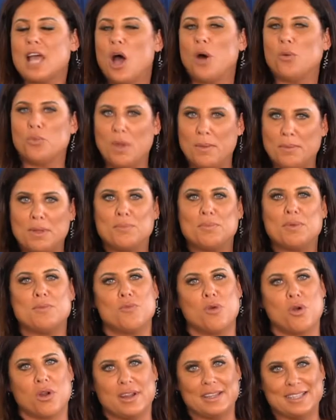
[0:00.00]
help women be
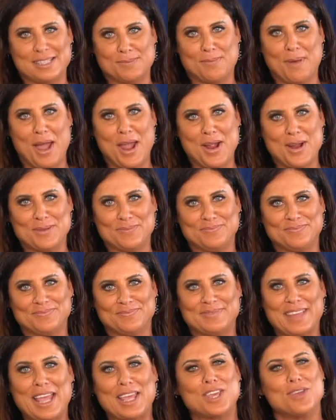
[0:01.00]
more inspired
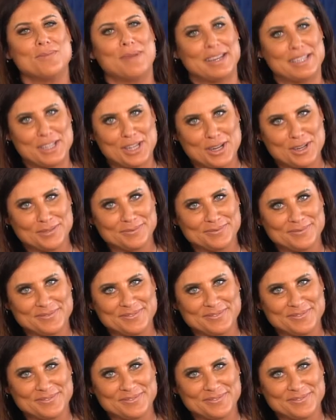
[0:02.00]
Thank you, my dear.